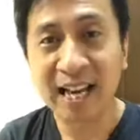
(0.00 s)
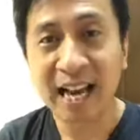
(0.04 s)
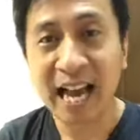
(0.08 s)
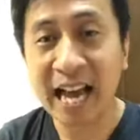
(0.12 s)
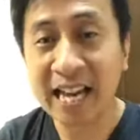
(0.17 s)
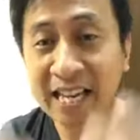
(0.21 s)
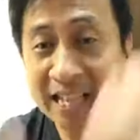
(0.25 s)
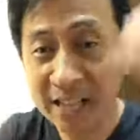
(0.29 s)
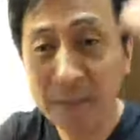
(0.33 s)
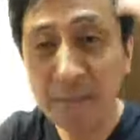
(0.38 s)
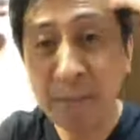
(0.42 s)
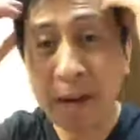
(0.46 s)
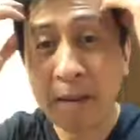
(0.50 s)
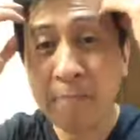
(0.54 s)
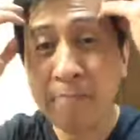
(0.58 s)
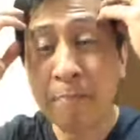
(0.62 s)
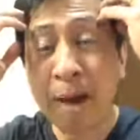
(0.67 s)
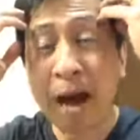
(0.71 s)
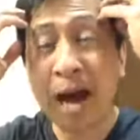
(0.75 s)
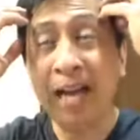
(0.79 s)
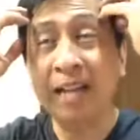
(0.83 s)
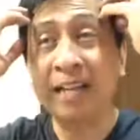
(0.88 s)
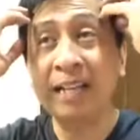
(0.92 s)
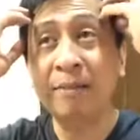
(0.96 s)
And in my
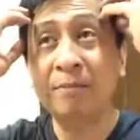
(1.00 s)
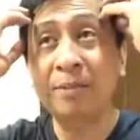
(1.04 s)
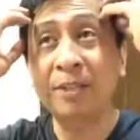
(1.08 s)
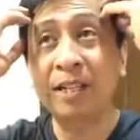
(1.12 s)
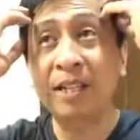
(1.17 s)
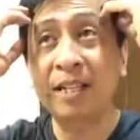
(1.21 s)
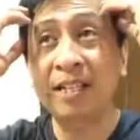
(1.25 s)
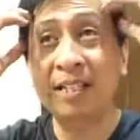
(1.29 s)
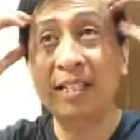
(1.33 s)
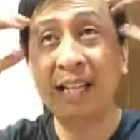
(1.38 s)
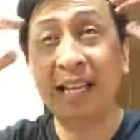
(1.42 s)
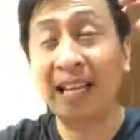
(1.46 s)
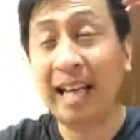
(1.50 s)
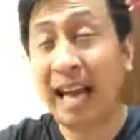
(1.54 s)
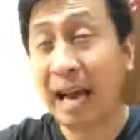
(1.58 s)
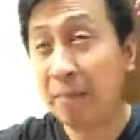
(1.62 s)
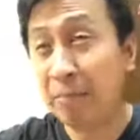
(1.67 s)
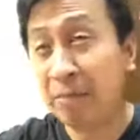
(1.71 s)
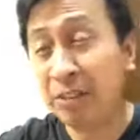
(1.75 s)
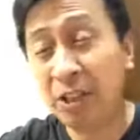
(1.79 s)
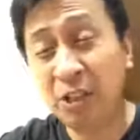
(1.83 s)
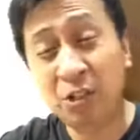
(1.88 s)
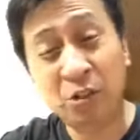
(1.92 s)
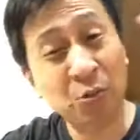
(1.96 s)
mind, I was going to say, I'm
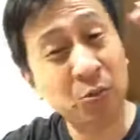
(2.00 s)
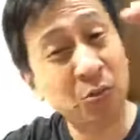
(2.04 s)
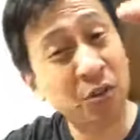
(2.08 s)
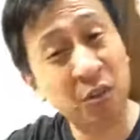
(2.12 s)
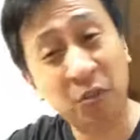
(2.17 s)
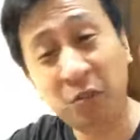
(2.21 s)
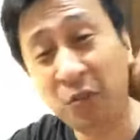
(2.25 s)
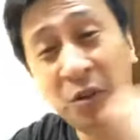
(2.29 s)
going to do this